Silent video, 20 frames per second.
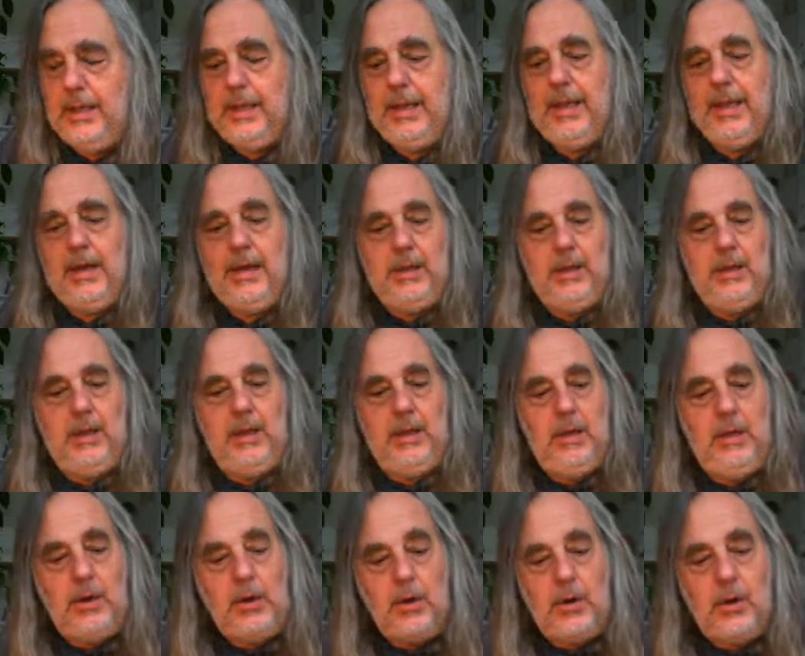And I
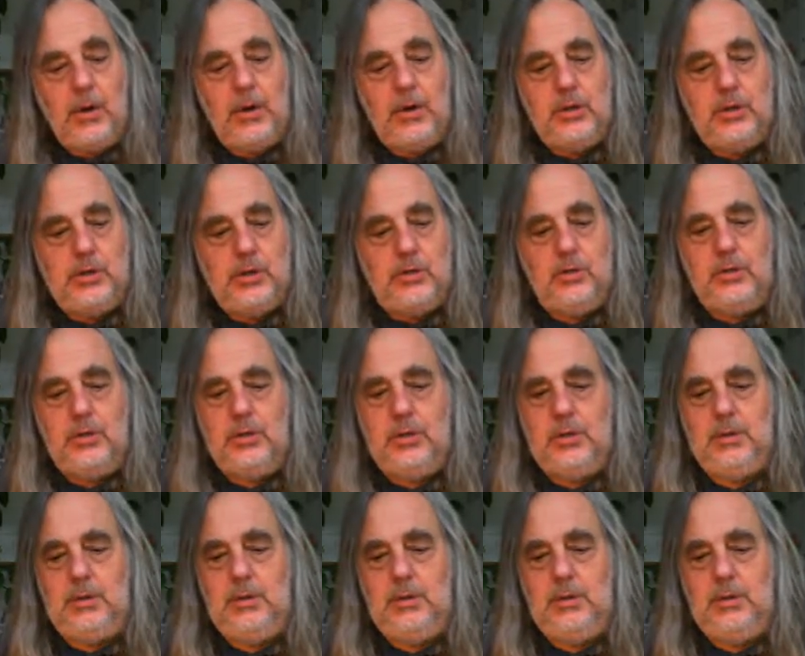encourage you